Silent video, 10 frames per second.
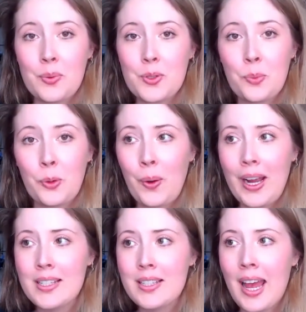super
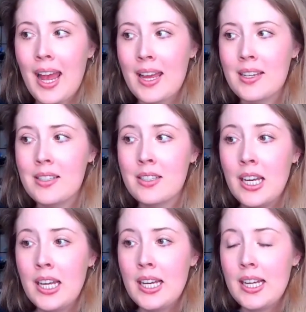great, and
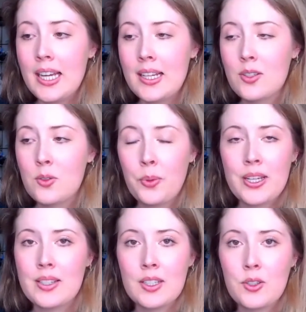it's super
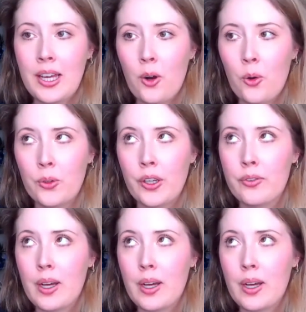easy to get a hold of.